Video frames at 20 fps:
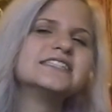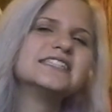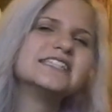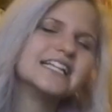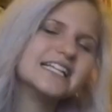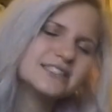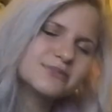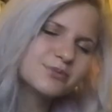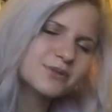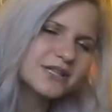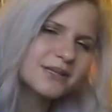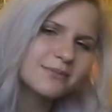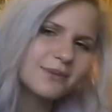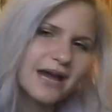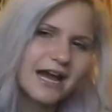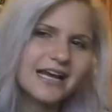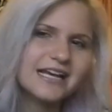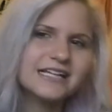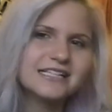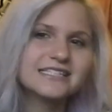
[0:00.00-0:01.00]
It's
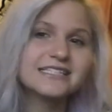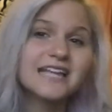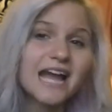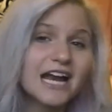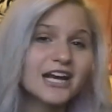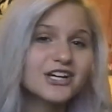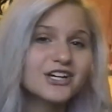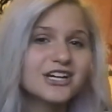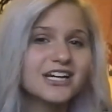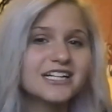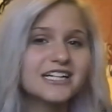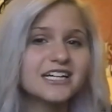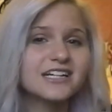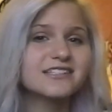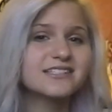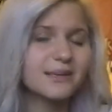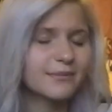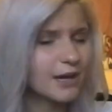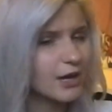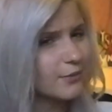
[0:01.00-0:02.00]
not a good idea.
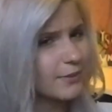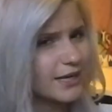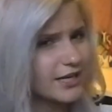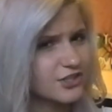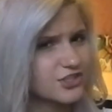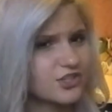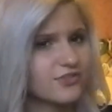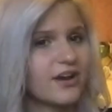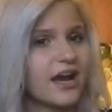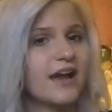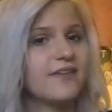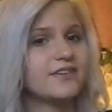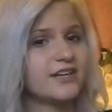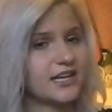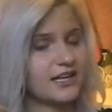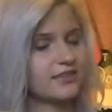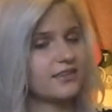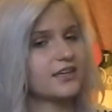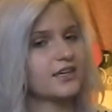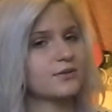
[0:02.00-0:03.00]
Somehow my hair survived, and
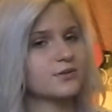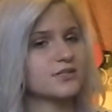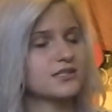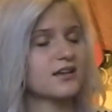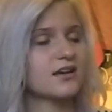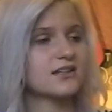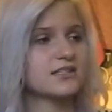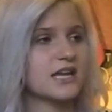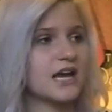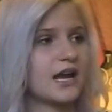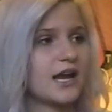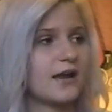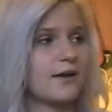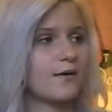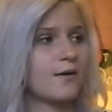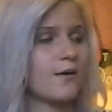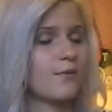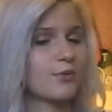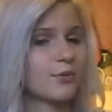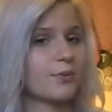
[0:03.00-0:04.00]
I think it was because I
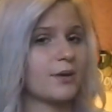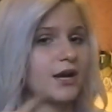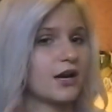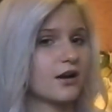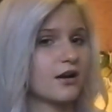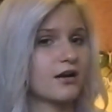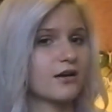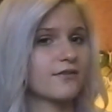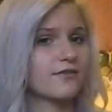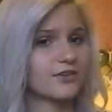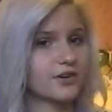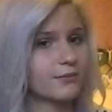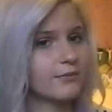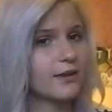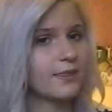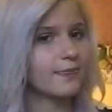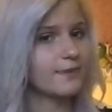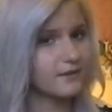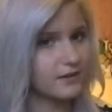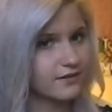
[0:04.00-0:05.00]
prepared for a
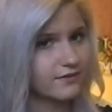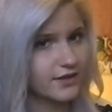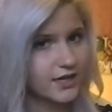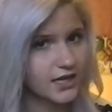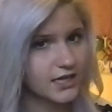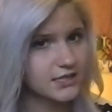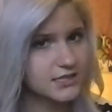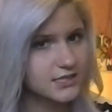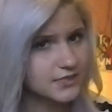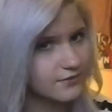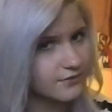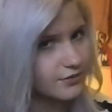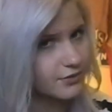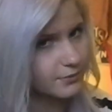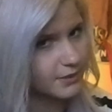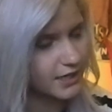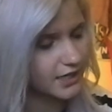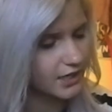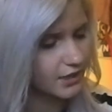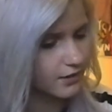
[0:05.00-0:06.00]
month in advance for
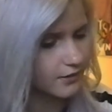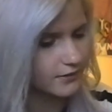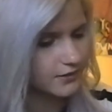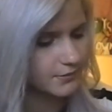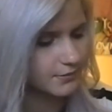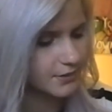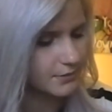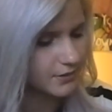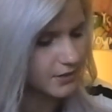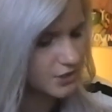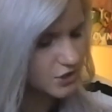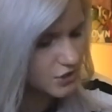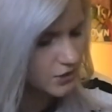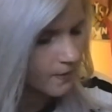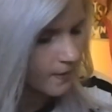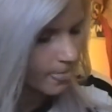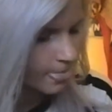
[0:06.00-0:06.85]
my hair to be bleached.